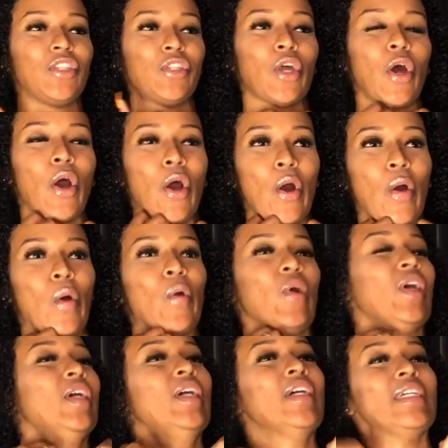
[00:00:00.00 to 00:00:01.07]

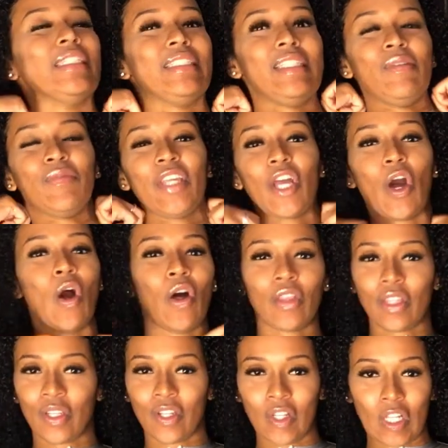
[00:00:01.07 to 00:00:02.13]
So it seems like
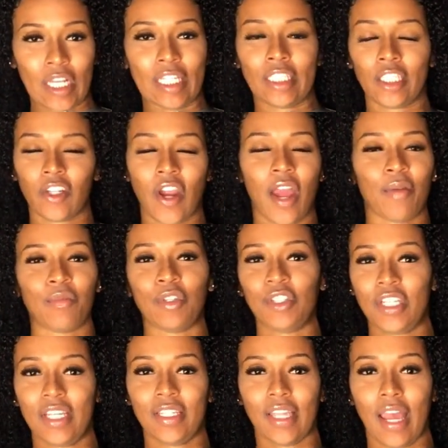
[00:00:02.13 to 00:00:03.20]
all the little Instagram
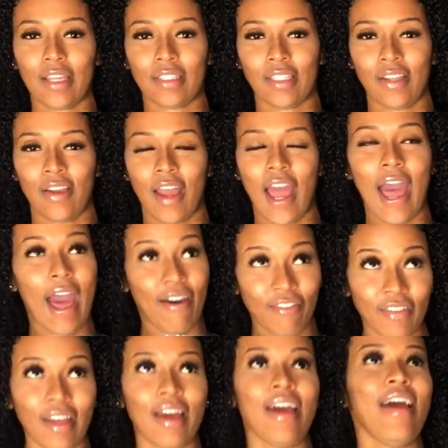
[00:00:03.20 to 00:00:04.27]
boutiques have